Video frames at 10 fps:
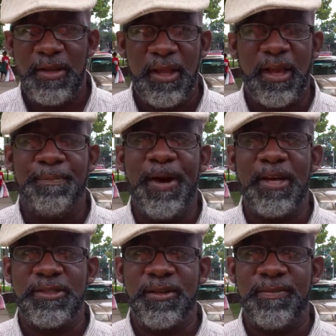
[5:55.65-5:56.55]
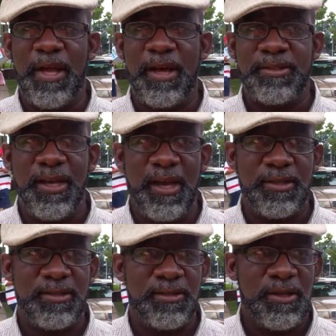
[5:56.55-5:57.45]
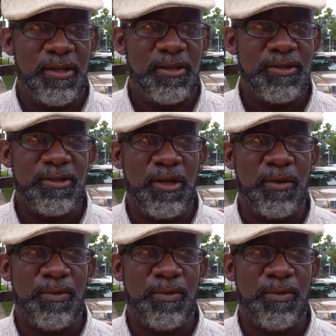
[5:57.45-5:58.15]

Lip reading: A lot of positive contacts, so